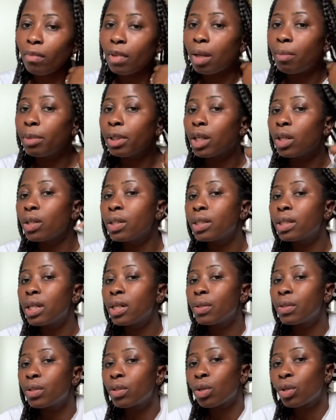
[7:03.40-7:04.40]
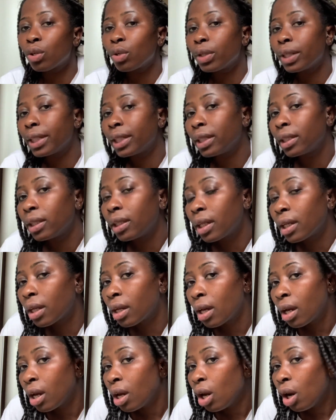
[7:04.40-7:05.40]
because there is already
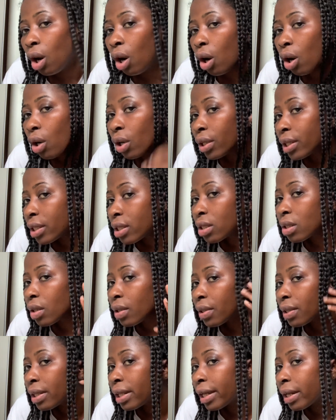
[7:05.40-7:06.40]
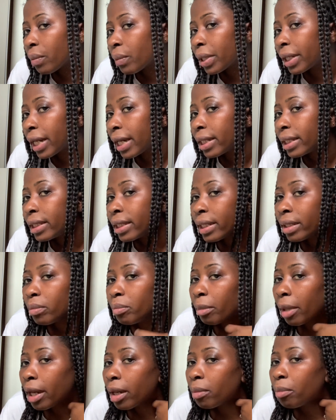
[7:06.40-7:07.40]
oils on there when I
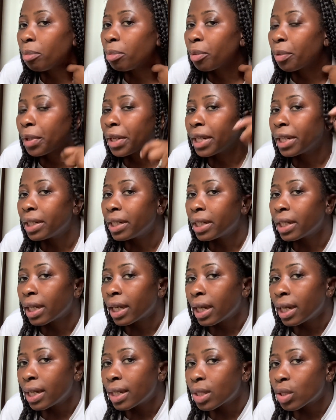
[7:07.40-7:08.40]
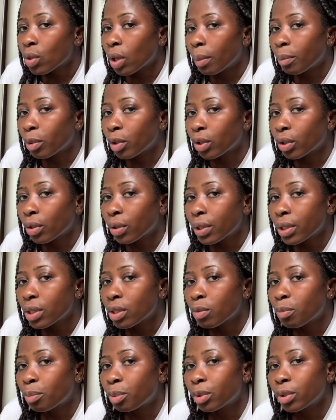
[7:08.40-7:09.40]
did my braid. So I'm not going
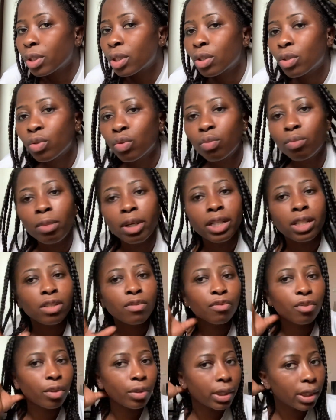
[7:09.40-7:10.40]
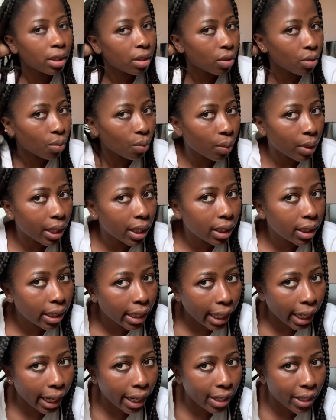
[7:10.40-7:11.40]
to put too much for it to weigh
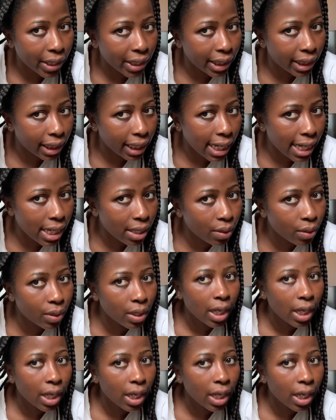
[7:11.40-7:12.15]
the hair down.